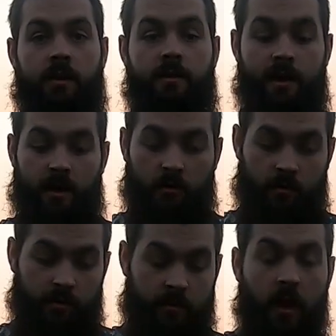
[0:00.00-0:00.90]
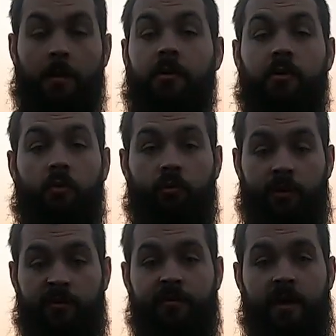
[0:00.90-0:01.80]
Now, I'm going to do it
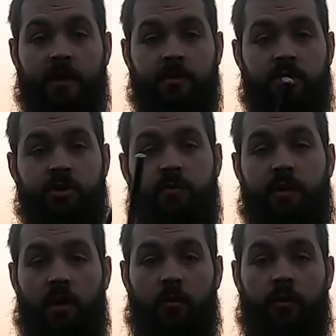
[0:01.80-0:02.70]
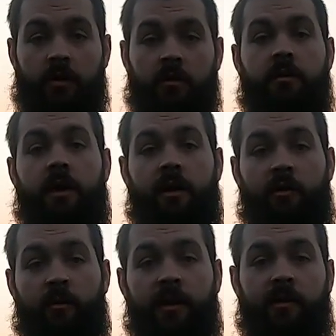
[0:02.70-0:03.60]
really fast. You should be able to hear the
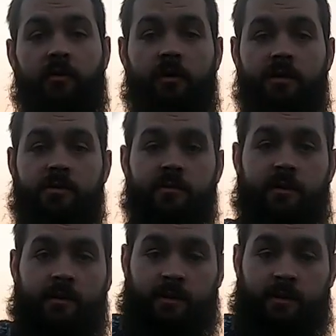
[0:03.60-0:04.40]
arrow making noise through the...